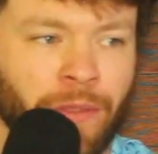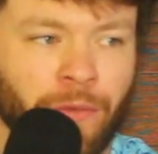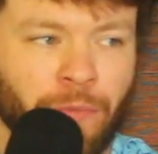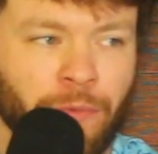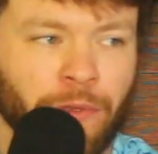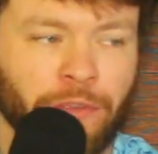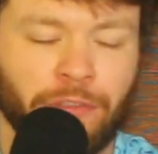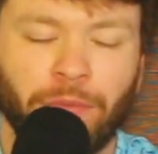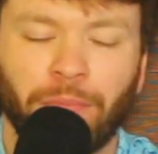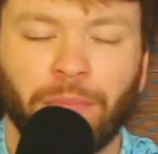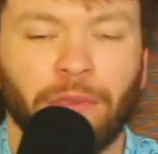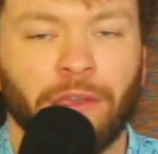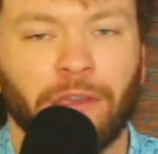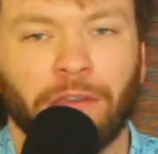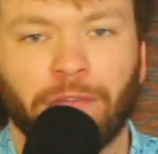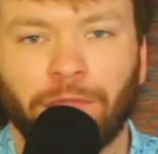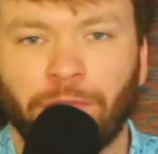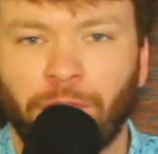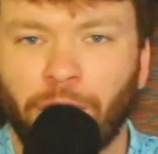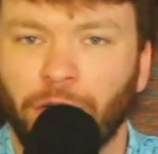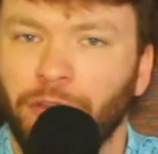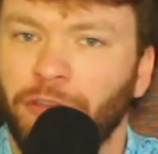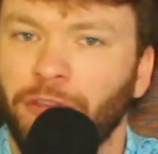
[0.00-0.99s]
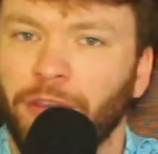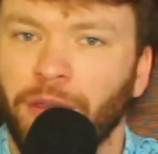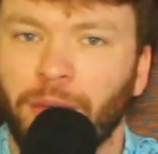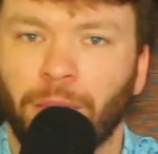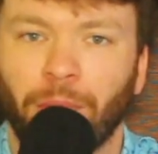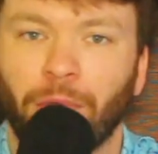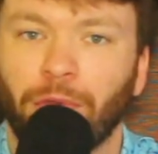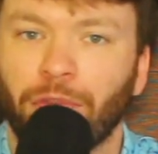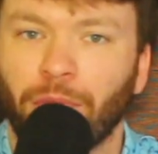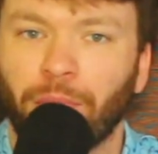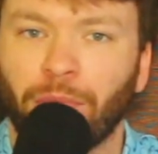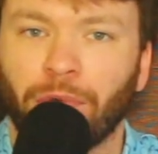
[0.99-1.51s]
Reason being, first thing and
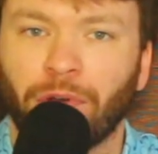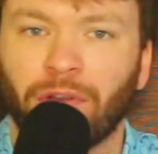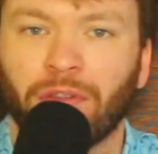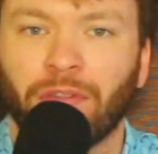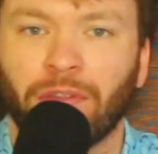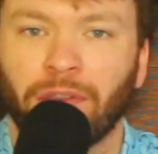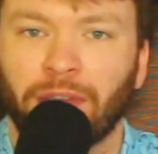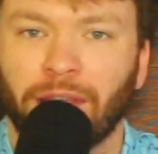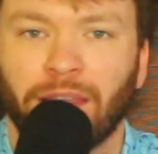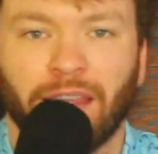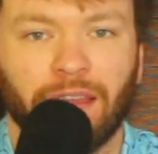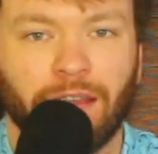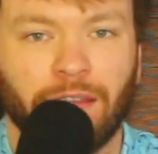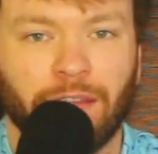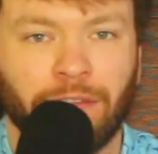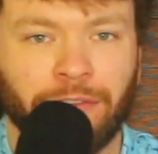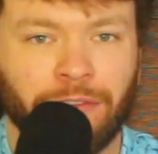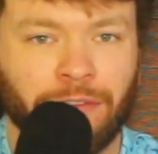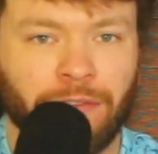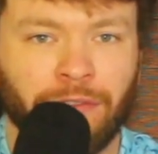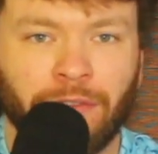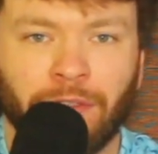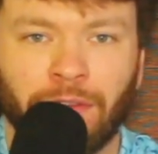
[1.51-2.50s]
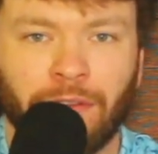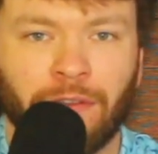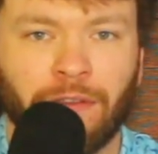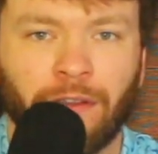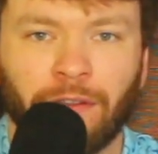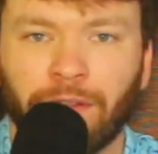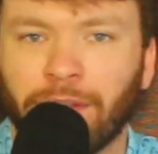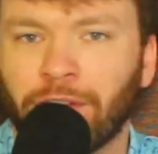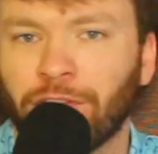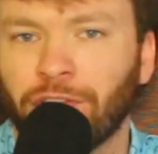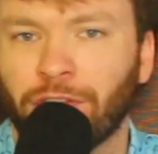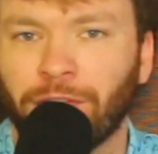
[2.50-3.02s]
most importantly, is the
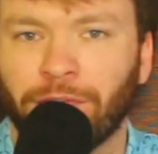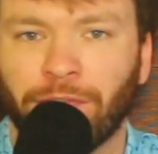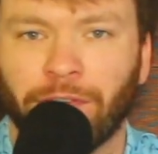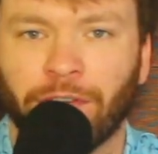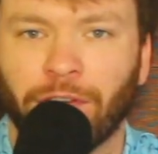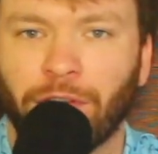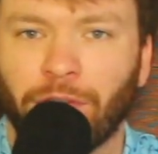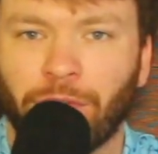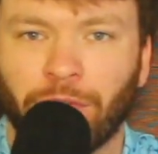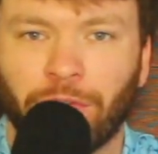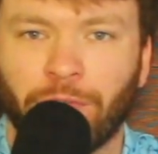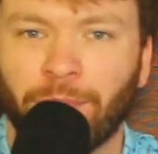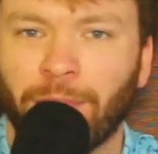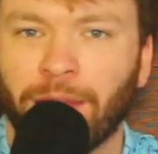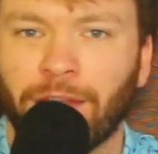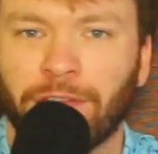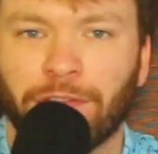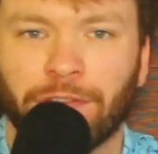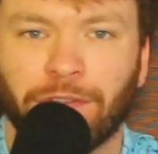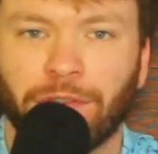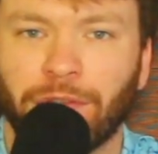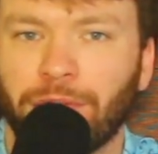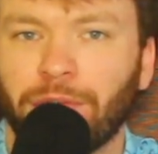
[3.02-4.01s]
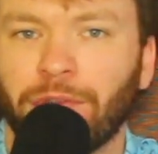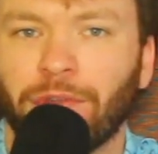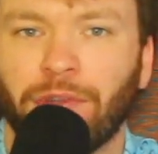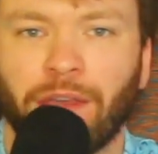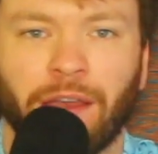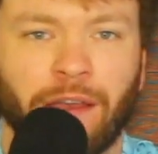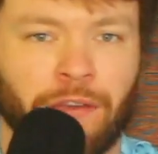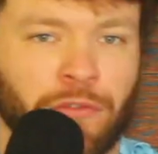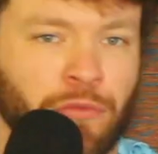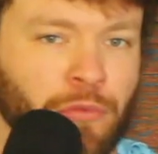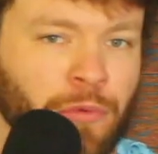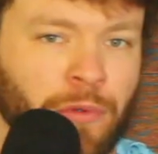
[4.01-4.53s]
electric vehicle space clearly
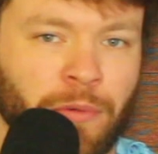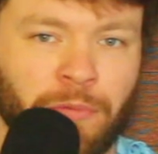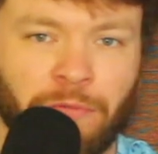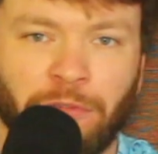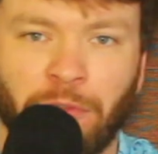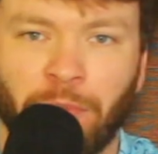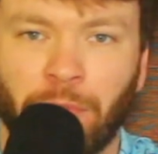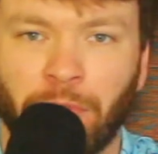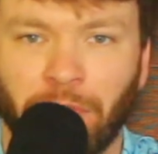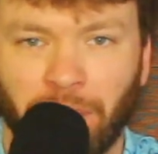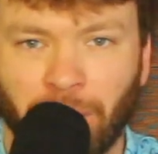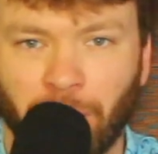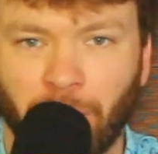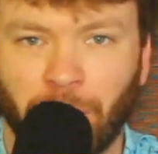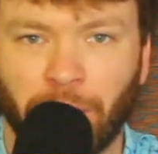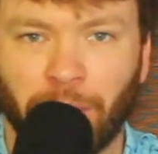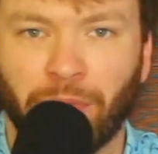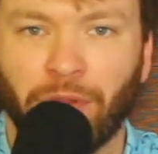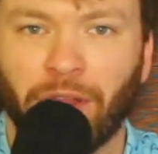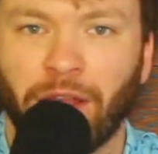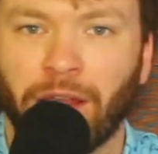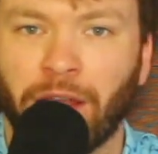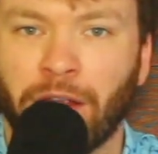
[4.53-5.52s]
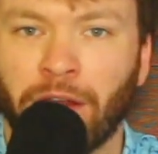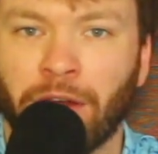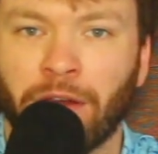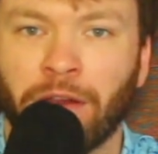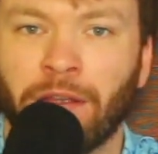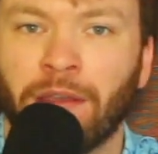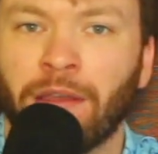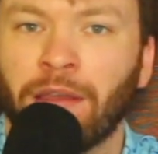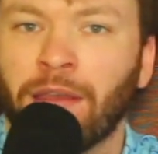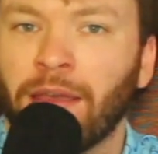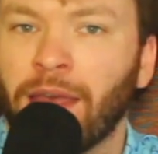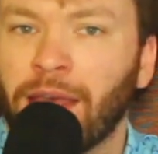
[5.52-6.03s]
has room for more than one player.
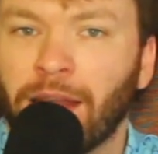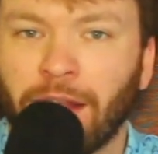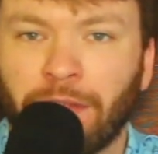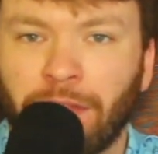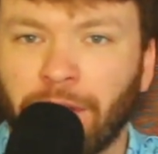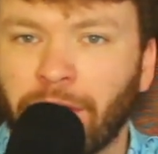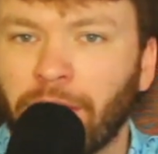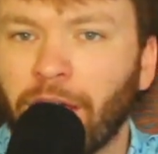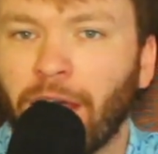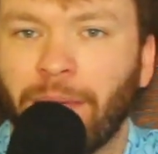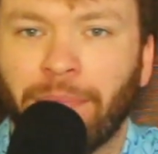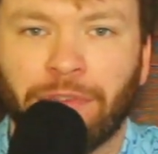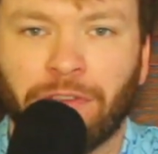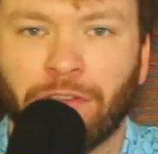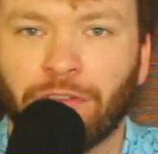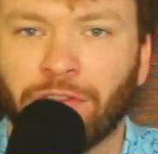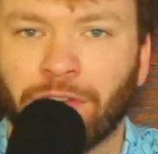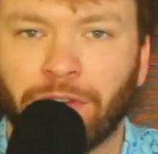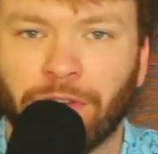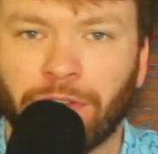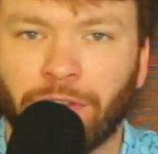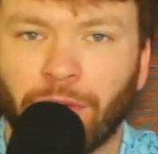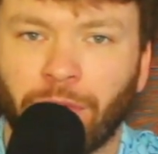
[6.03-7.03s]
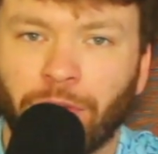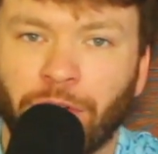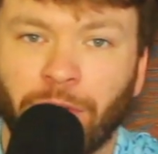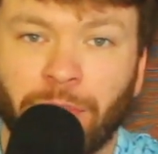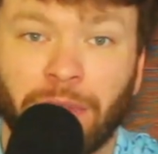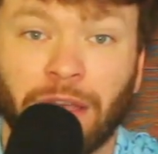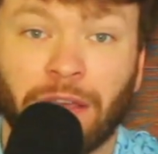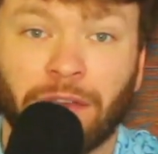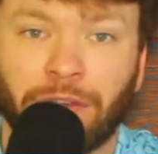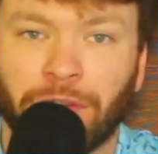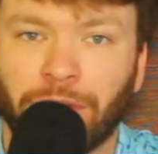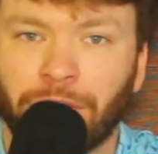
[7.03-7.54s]
And I think competition is going to
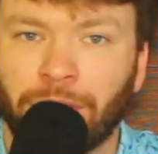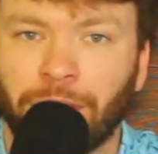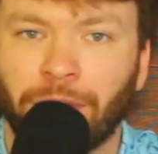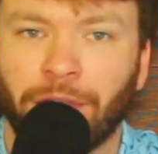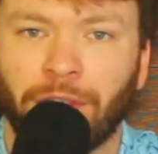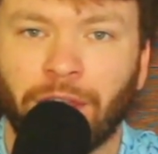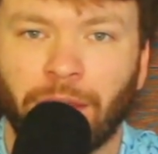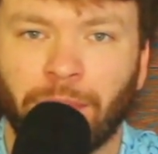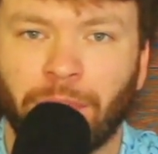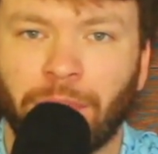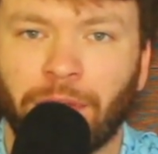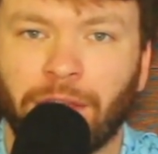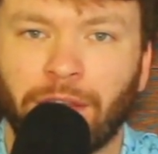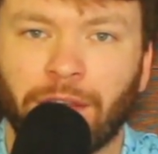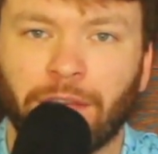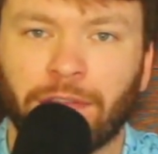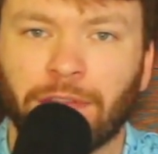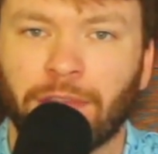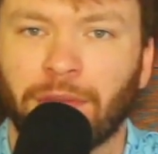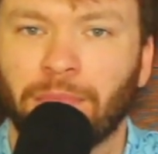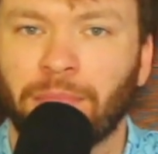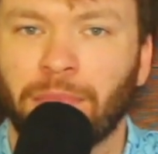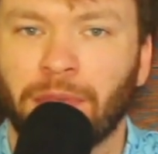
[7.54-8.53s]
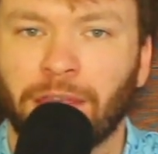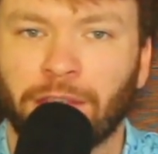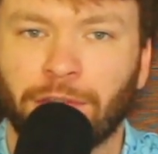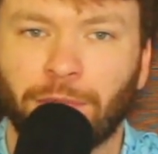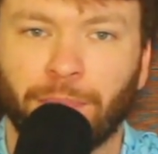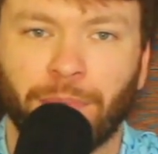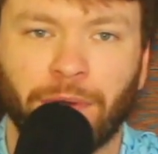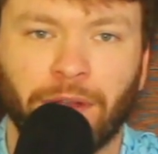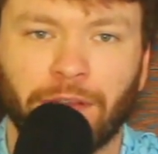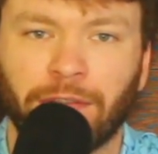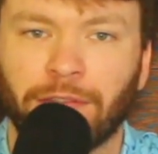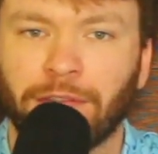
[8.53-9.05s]
be a good thing because it makes
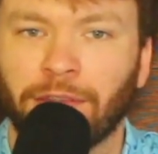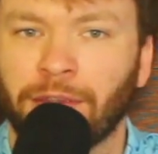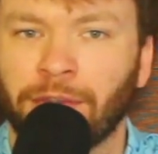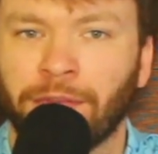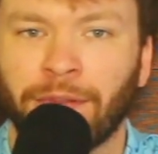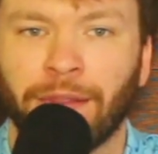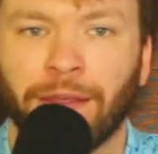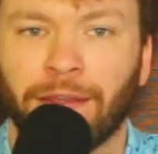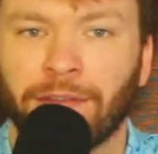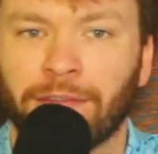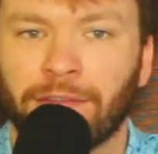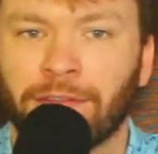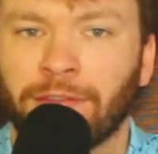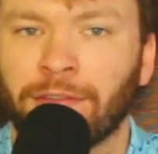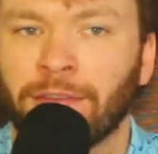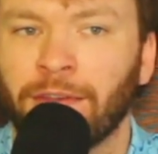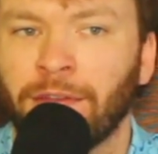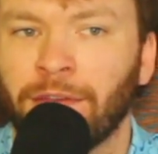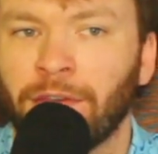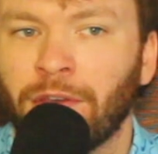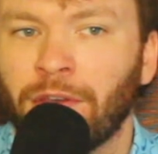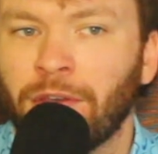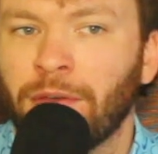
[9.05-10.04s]
pricing less